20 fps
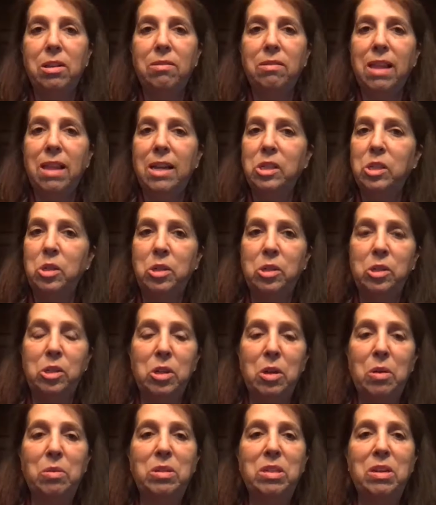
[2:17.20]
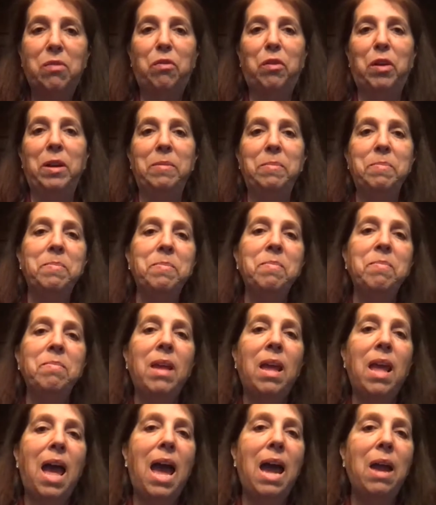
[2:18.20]
lesson is no different.
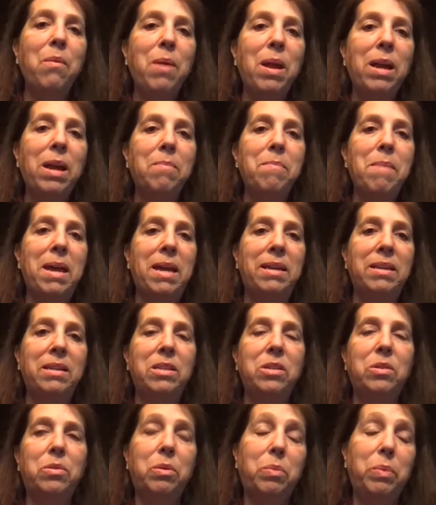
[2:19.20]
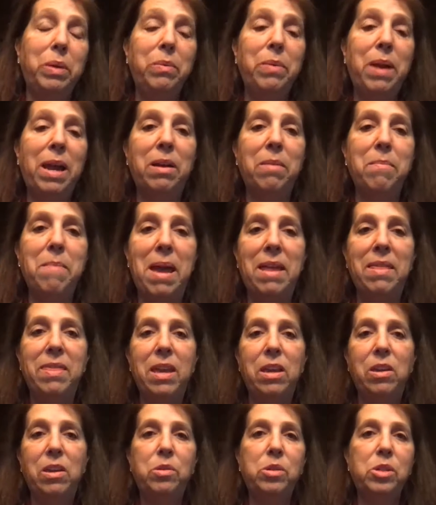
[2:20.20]
I recommend, or we recommend,
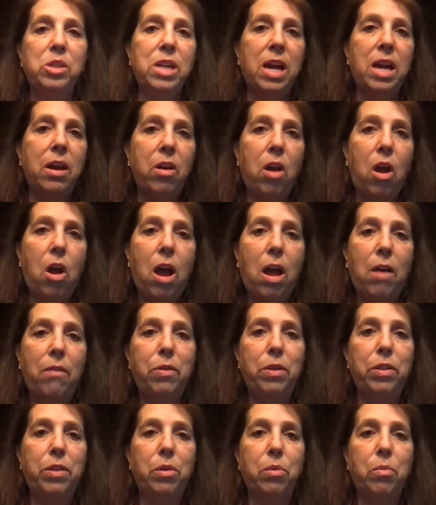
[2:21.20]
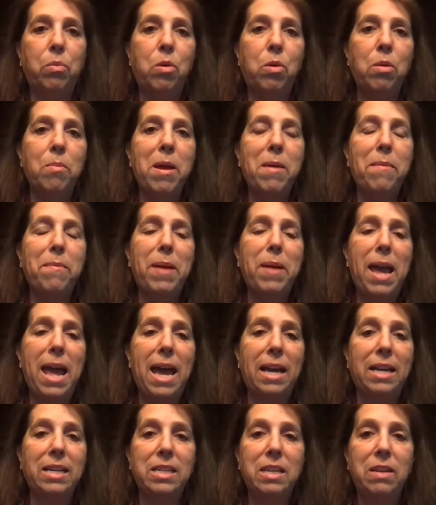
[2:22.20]
that you start off with your warm-up
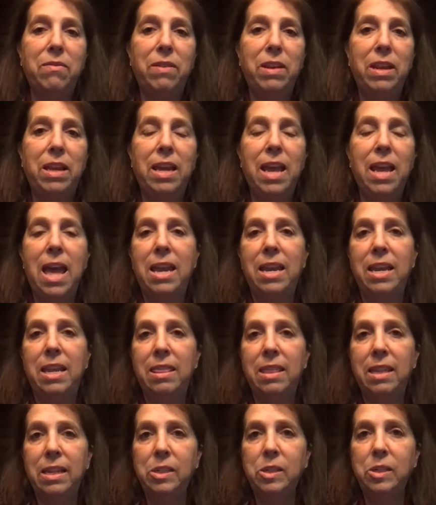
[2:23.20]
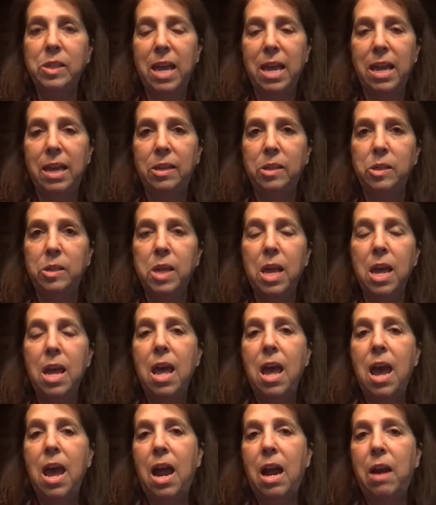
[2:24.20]
activity, and in this case,
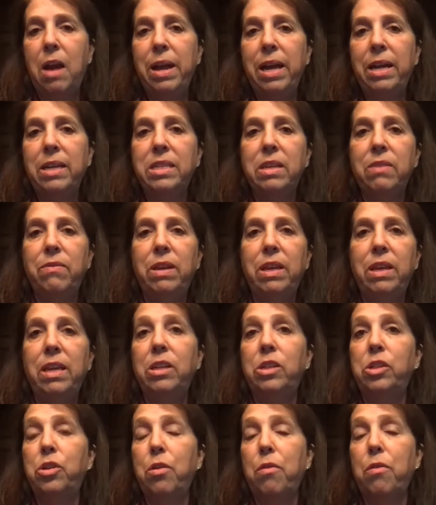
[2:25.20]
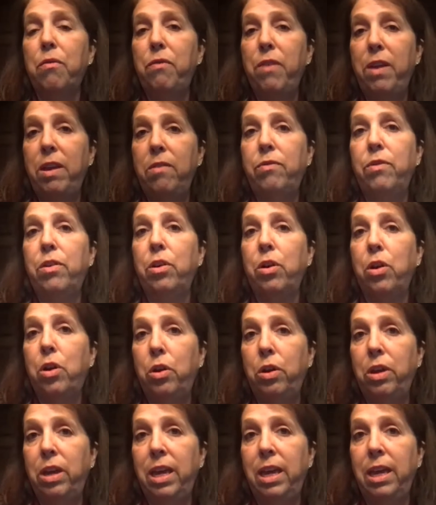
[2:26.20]
our activity is your favorite
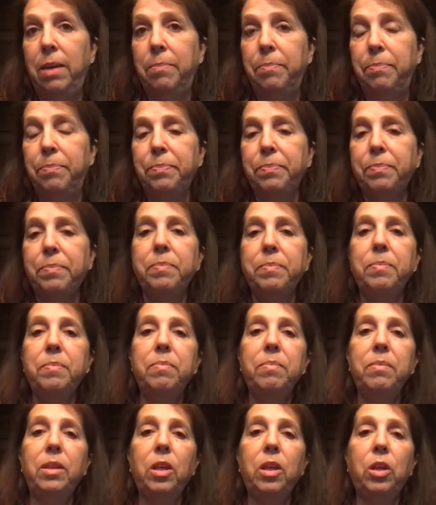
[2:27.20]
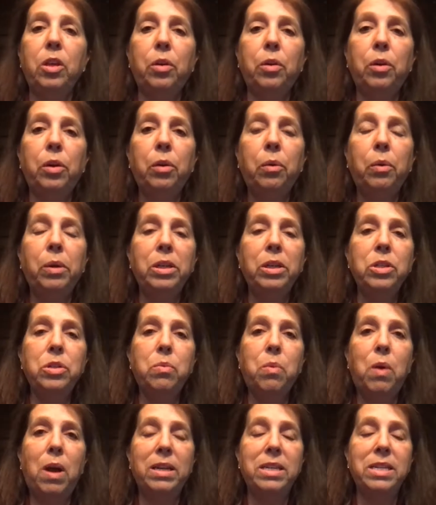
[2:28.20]
cookie. You're going to
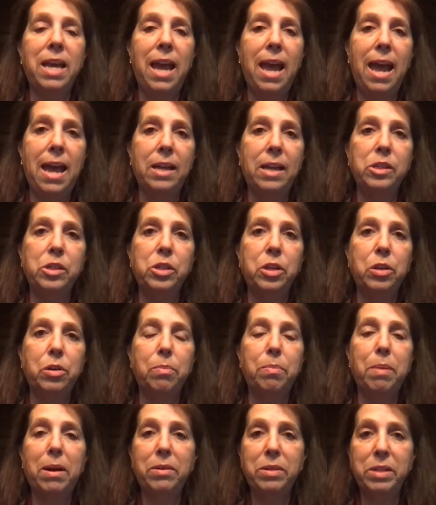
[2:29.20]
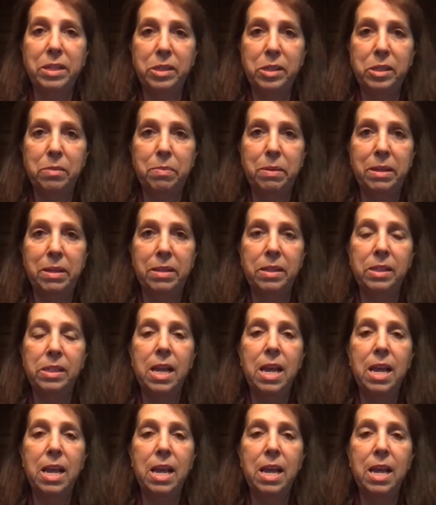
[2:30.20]
want to ask your participants